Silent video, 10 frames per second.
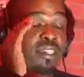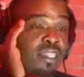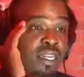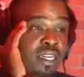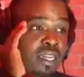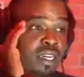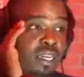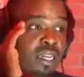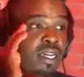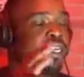see
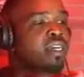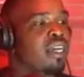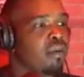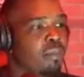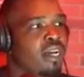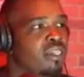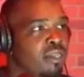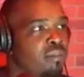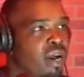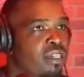that
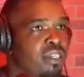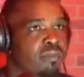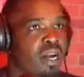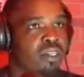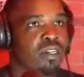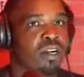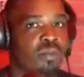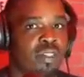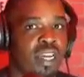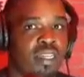my
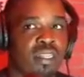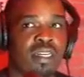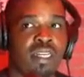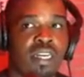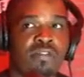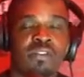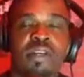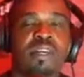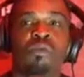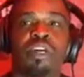circumstances are different.
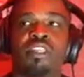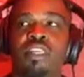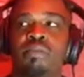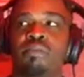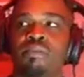It wasn't